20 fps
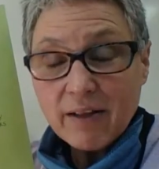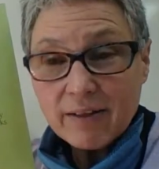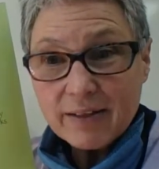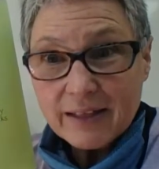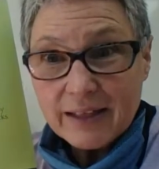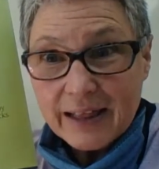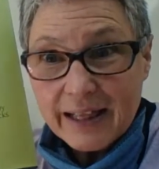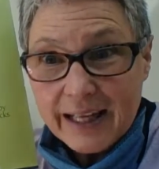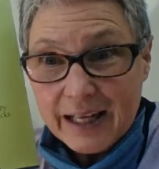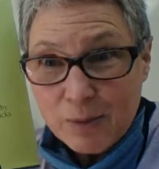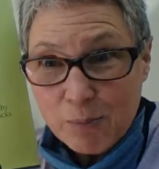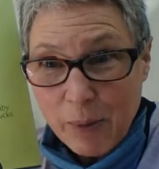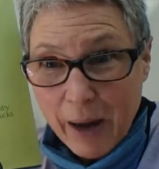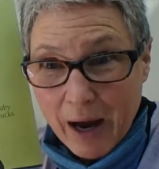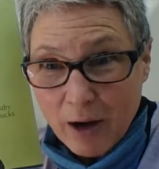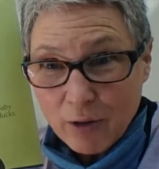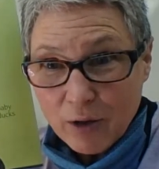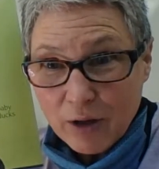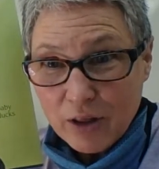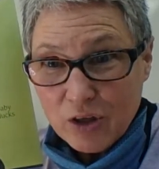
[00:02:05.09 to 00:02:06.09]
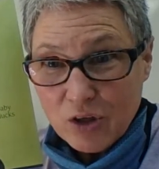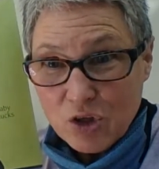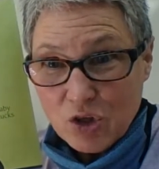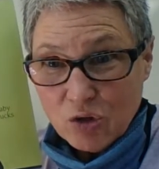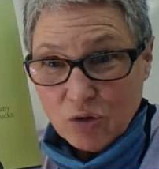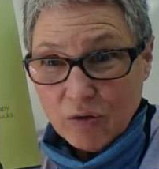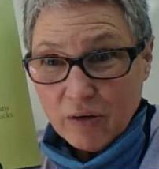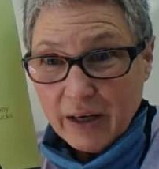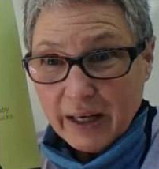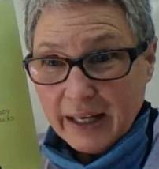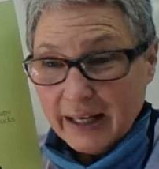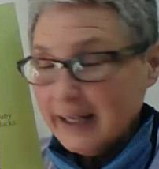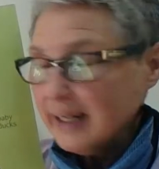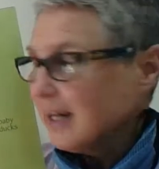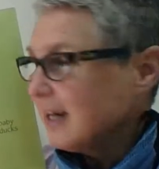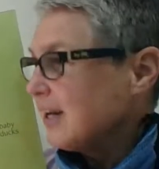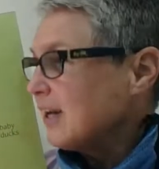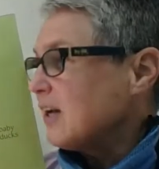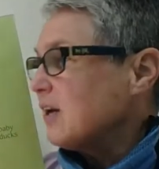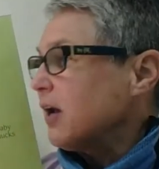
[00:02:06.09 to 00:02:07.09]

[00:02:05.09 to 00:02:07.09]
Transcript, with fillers: leap out of the tree